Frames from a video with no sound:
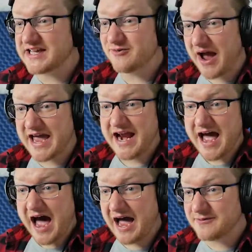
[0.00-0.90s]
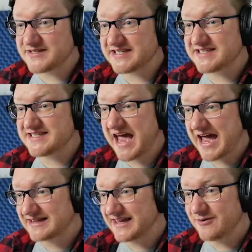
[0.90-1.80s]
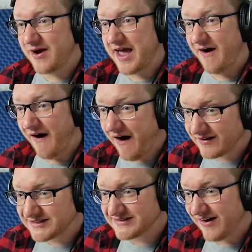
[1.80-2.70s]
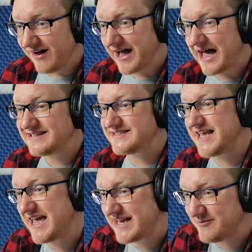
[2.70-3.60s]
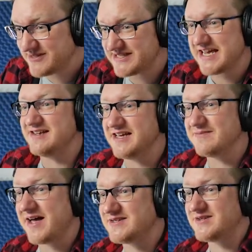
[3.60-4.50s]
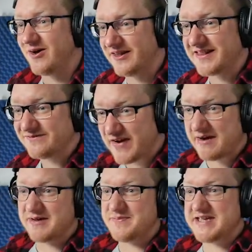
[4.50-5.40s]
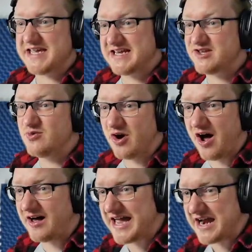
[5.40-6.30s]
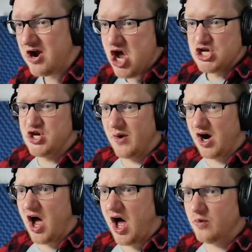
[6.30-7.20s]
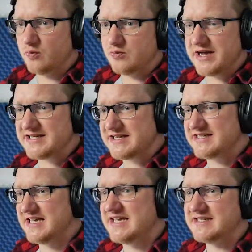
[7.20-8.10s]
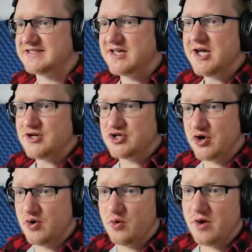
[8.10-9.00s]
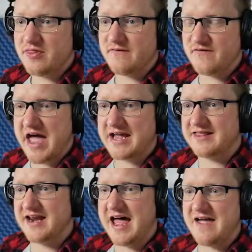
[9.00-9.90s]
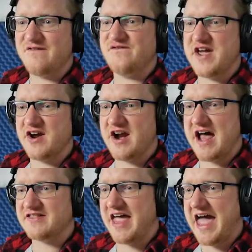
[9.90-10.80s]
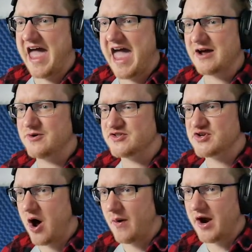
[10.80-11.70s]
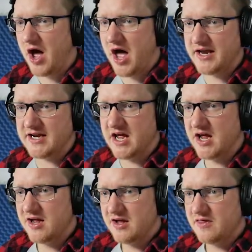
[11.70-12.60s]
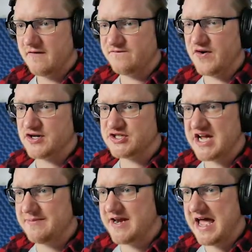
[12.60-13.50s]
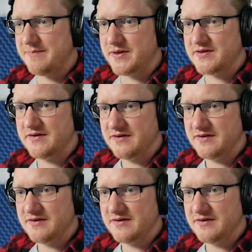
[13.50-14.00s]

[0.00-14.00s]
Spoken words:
right. I was exactly right all along. I said it was stealing my soul at the very beginning. You are all here. You are all witnesses to the fact that I figured out the heck was going on the first time it happened.